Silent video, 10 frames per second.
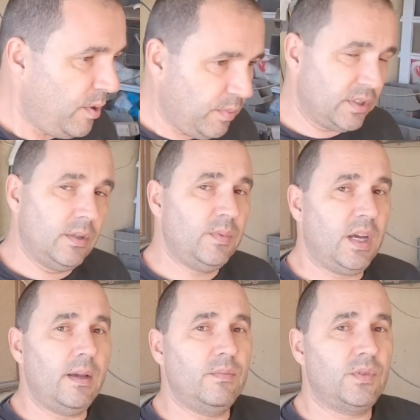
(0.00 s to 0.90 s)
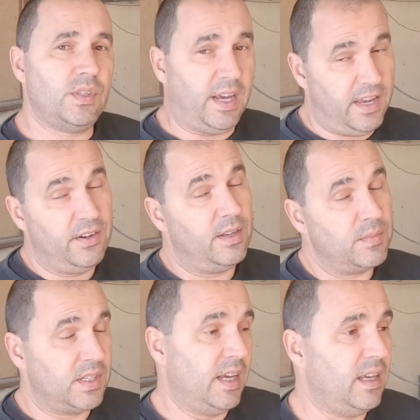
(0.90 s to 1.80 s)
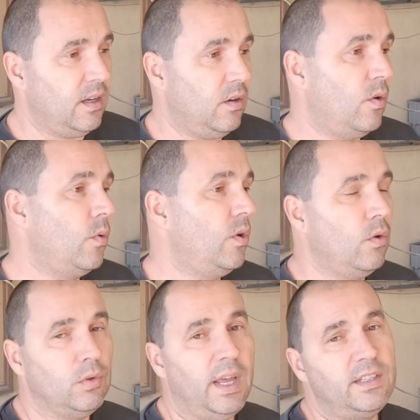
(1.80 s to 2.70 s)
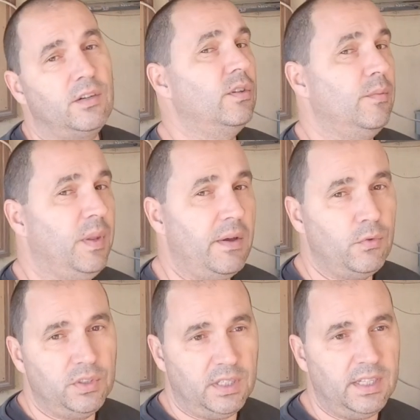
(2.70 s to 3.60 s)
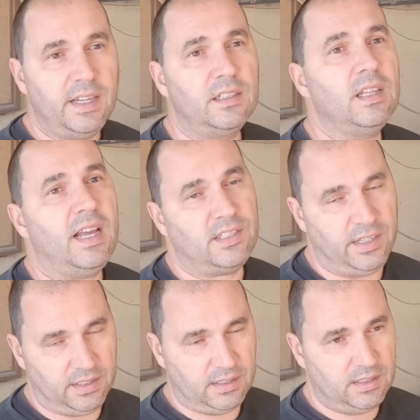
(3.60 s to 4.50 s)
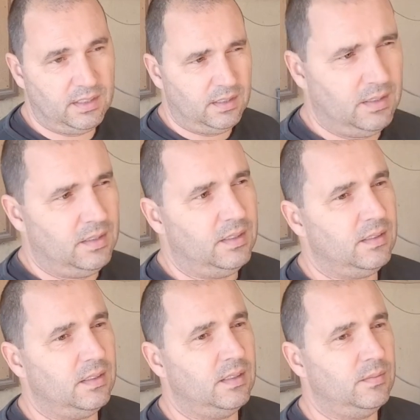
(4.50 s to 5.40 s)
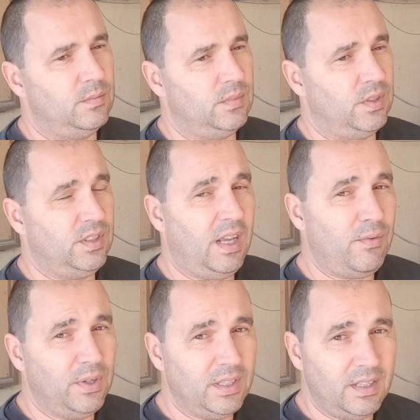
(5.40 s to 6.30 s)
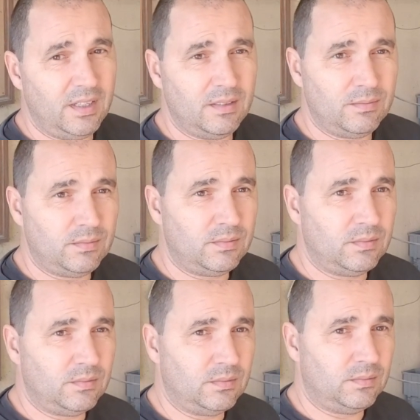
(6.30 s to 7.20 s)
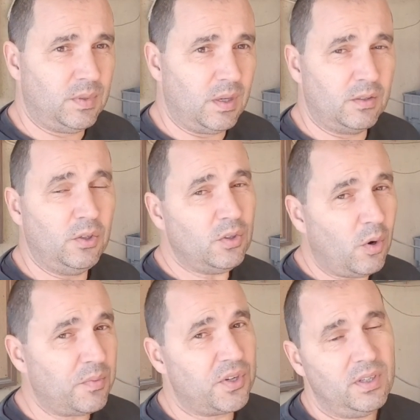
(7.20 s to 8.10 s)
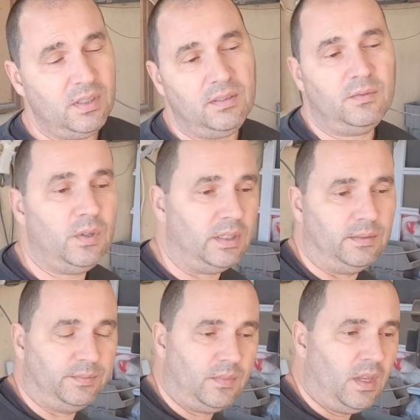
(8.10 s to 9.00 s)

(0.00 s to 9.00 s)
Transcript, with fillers: People sometimes, I hear them say, oh, go lighter on the plywood and then glass it. Uh, is that really a good option? Well,